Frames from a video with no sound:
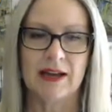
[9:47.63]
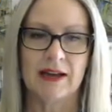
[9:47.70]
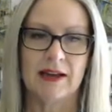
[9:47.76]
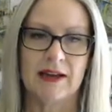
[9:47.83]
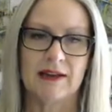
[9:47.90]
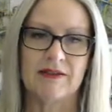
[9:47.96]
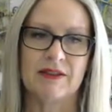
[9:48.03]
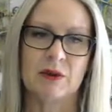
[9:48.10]

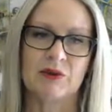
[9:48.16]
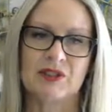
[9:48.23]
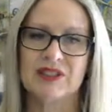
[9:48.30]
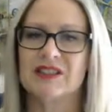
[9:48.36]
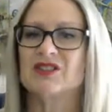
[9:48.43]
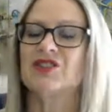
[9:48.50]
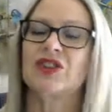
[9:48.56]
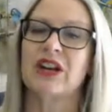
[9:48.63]
There was an
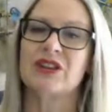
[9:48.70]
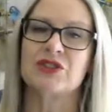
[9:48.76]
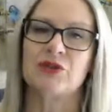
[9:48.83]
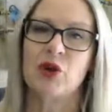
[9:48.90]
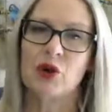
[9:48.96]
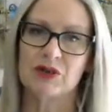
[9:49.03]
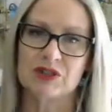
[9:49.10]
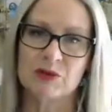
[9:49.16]
exchange of
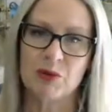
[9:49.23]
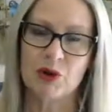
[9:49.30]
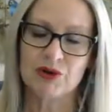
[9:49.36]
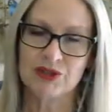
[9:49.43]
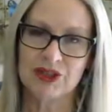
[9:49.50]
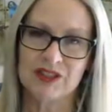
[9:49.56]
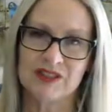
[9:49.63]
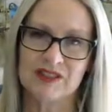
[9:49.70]

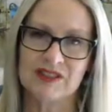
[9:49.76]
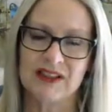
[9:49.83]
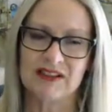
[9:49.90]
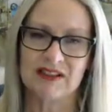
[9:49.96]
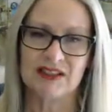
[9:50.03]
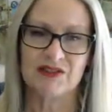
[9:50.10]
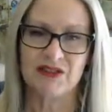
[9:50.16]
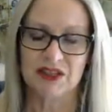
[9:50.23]
correspondence,
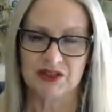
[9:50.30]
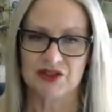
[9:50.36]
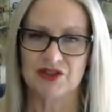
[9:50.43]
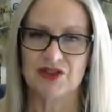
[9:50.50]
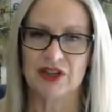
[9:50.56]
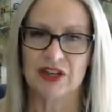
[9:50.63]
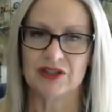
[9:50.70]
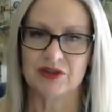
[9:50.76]
and in the
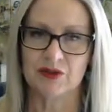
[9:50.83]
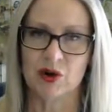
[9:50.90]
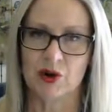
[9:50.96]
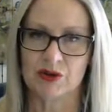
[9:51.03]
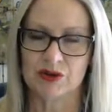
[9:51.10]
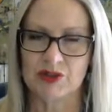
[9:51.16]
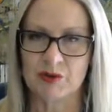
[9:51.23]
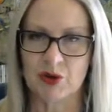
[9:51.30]
exchange of
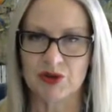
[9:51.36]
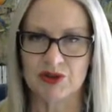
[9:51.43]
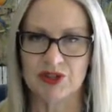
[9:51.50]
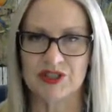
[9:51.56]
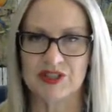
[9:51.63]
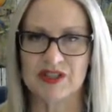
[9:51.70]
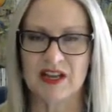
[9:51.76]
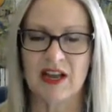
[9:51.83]

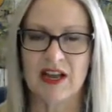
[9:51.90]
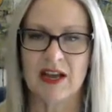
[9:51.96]
correspondence,